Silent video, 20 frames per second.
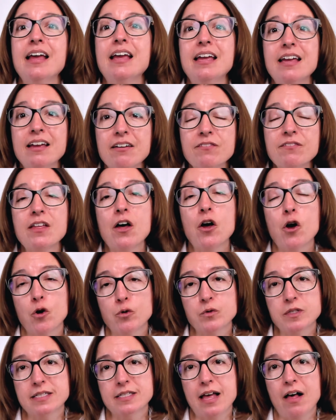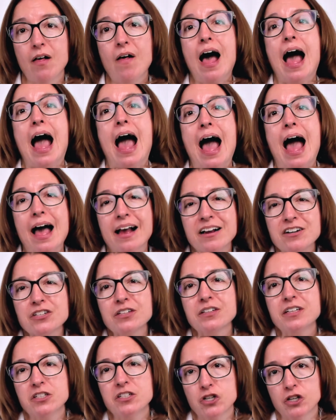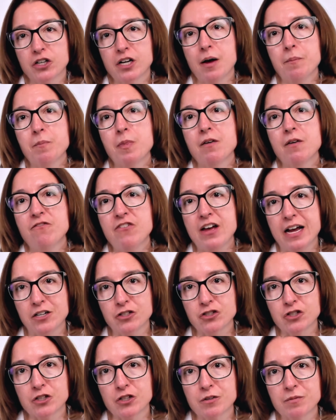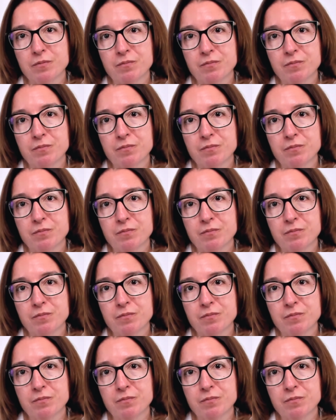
if the host cell actually took up the vector.